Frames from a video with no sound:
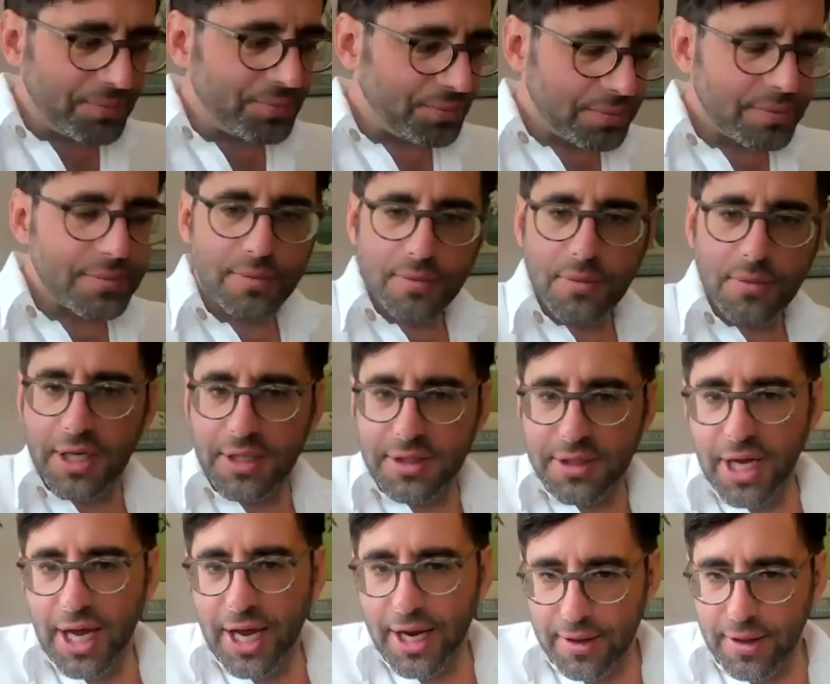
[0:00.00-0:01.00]
a situation.
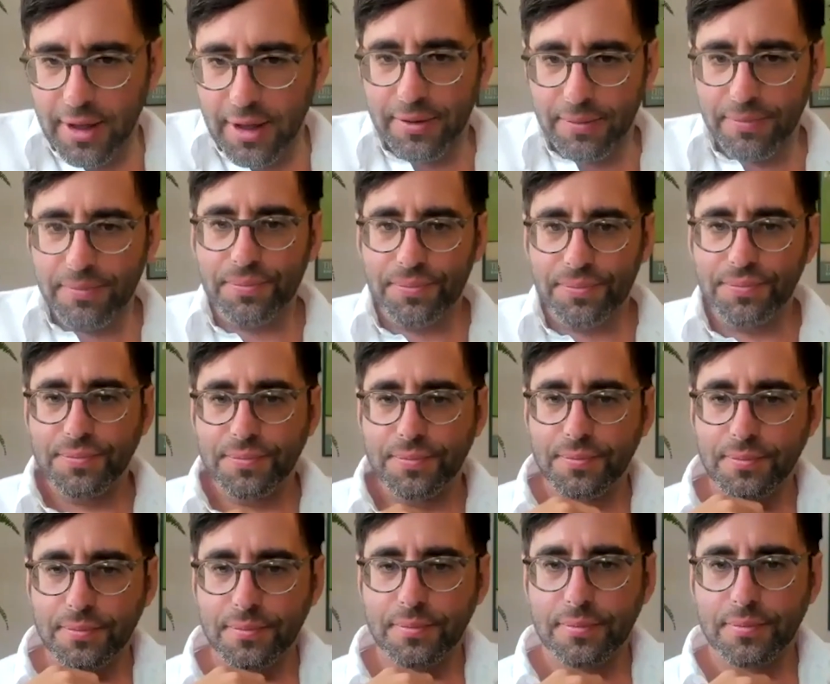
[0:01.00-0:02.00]
Denis exactly. Leary used to talk
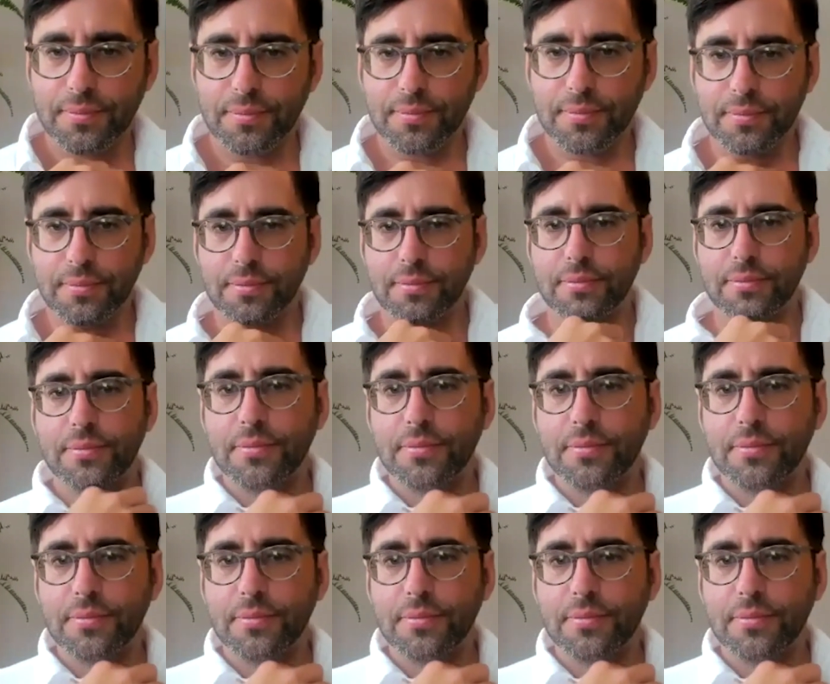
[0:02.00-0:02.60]
about that. Denis Leary